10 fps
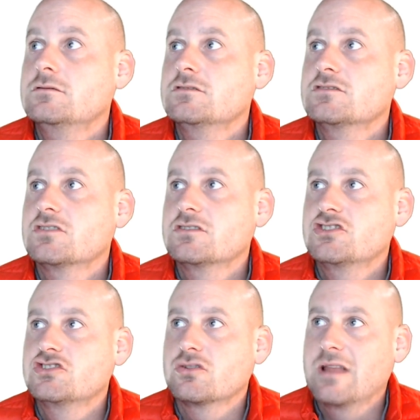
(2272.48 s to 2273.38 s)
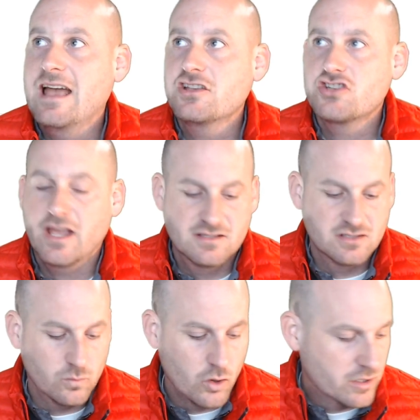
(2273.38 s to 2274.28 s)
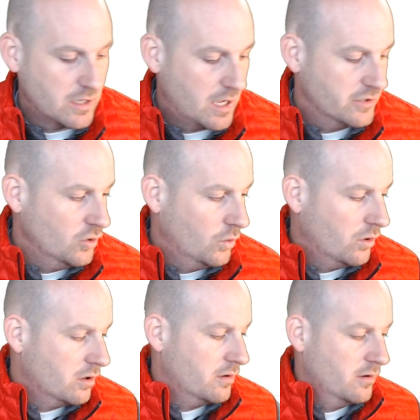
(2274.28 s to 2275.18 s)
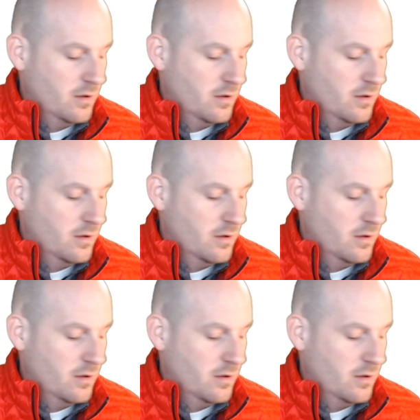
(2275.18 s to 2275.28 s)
So this is your last chance to work on your